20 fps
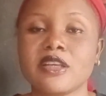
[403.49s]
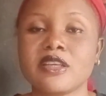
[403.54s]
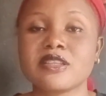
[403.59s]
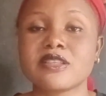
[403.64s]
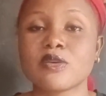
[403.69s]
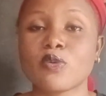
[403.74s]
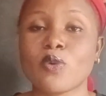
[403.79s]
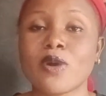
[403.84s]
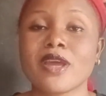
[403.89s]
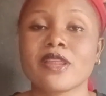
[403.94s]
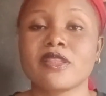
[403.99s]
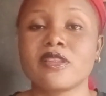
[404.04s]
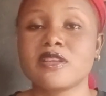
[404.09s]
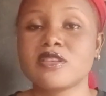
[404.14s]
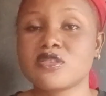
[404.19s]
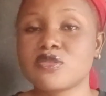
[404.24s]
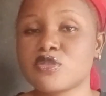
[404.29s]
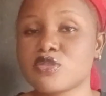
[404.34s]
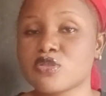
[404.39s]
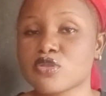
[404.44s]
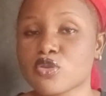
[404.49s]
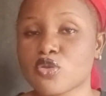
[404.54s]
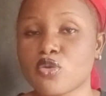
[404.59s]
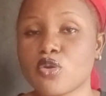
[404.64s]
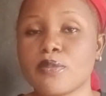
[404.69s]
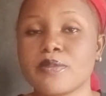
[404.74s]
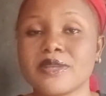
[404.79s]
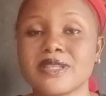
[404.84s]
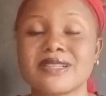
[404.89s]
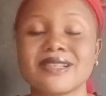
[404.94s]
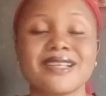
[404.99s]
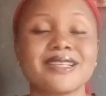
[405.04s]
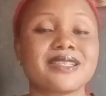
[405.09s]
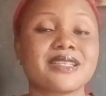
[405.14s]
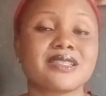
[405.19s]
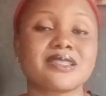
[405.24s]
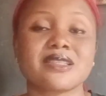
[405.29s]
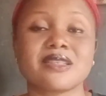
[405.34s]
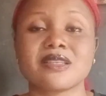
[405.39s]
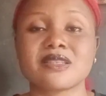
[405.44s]
It's a whitening scrub. It
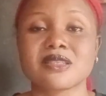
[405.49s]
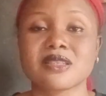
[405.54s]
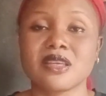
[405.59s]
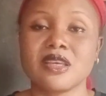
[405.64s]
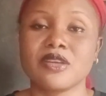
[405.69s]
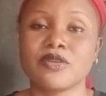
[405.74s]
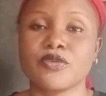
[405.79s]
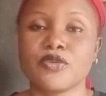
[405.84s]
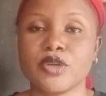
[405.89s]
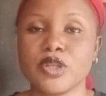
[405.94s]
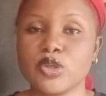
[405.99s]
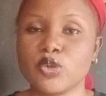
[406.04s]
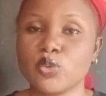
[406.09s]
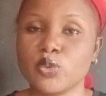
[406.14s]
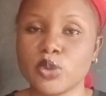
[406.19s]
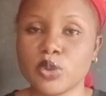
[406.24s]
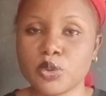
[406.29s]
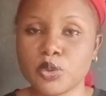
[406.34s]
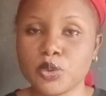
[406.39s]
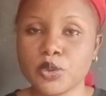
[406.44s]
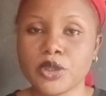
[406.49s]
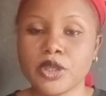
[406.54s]
lightens the skin really well.